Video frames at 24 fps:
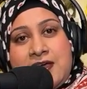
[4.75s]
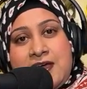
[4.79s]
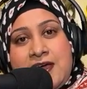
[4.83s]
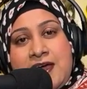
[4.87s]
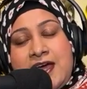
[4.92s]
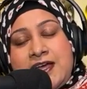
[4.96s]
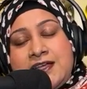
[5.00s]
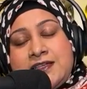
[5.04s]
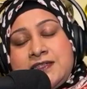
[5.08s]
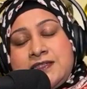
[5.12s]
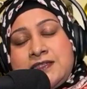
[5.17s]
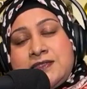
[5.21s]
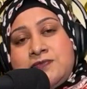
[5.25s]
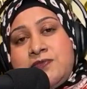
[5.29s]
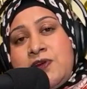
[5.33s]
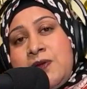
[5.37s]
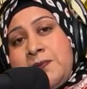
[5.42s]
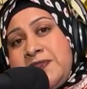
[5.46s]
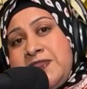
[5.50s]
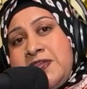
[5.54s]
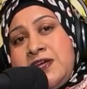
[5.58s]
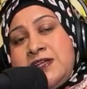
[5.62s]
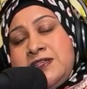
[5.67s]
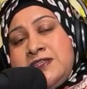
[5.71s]
As
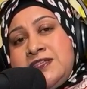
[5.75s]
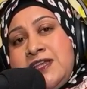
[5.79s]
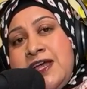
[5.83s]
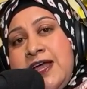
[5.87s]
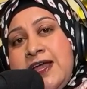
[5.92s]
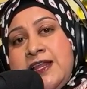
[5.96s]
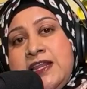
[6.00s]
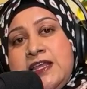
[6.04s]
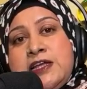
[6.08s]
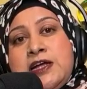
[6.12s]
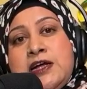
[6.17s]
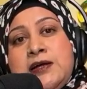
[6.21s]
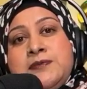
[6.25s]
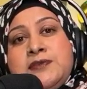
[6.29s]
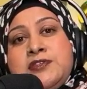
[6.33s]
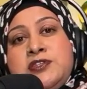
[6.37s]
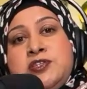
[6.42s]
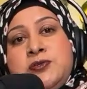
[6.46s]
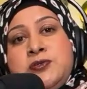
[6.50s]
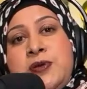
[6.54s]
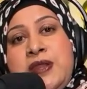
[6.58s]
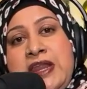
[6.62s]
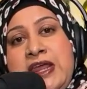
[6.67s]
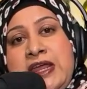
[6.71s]
Ramadan sadly comes
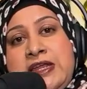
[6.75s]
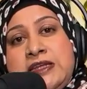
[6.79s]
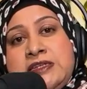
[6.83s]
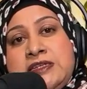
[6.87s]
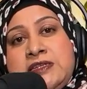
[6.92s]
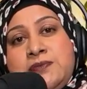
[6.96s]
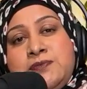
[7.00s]
to an end,